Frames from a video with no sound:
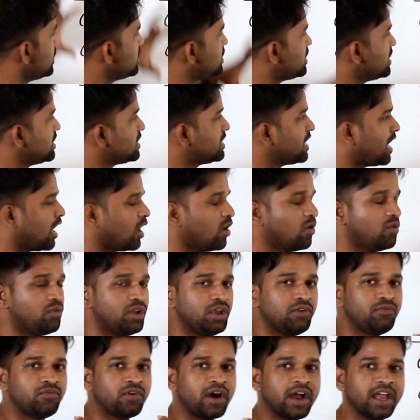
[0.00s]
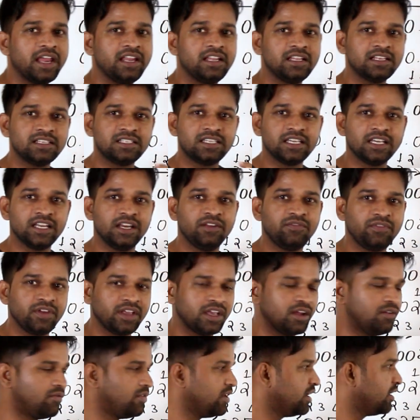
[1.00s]
this is how we find the
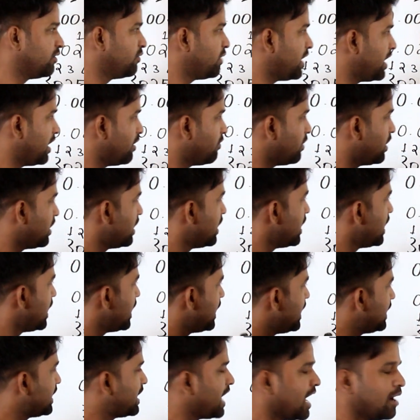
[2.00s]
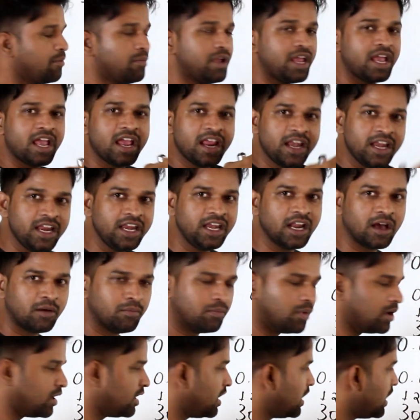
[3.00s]
significant figure. Whenever it can be any
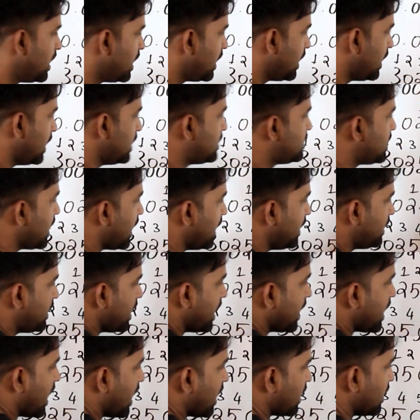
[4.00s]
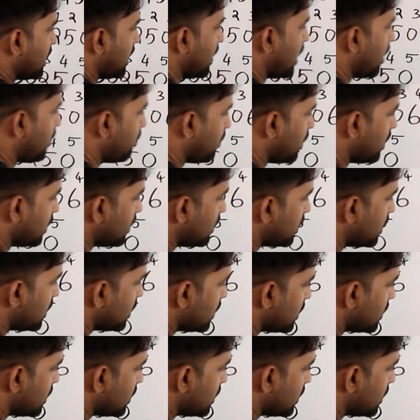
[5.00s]
number. Let's say I take another number